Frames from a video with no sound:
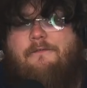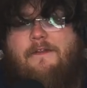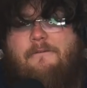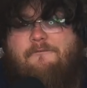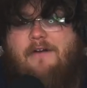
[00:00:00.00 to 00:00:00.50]

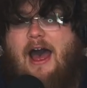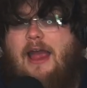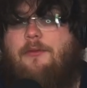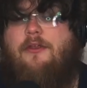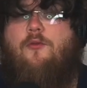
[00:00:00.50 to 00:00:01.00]
the
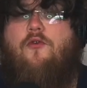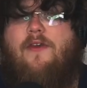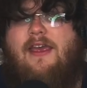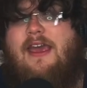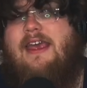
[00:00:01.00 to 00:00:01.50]
vibe of the
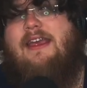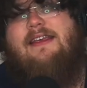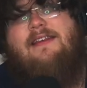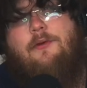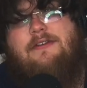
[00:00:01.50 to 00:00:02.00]
movie. And
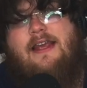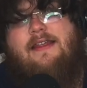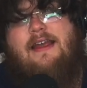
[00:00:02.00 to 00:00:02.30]
this, I would say,